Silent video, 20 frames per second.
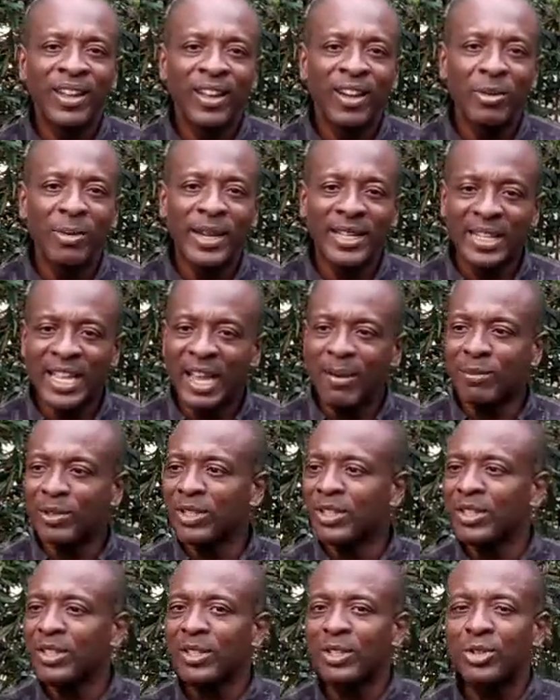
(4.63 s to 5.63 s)
Alright, I'm
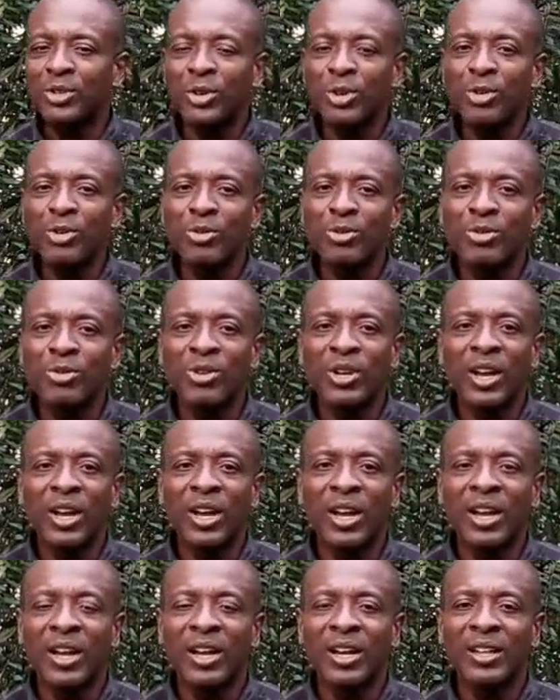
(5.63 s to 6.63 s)
just going to show you
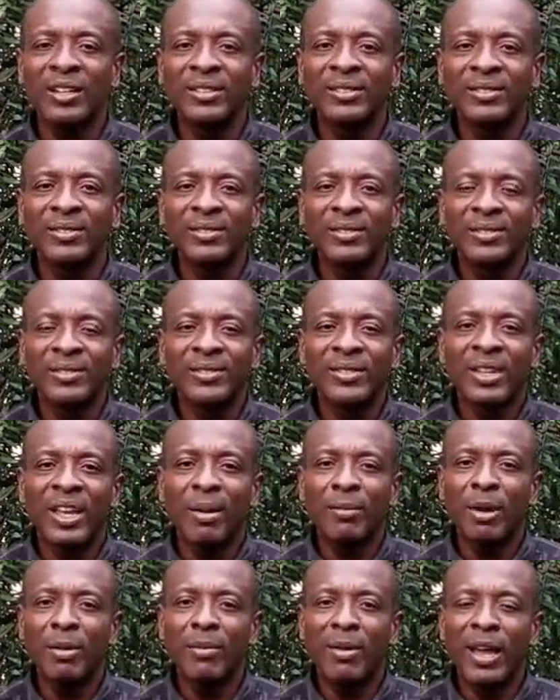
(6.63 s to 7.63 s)
about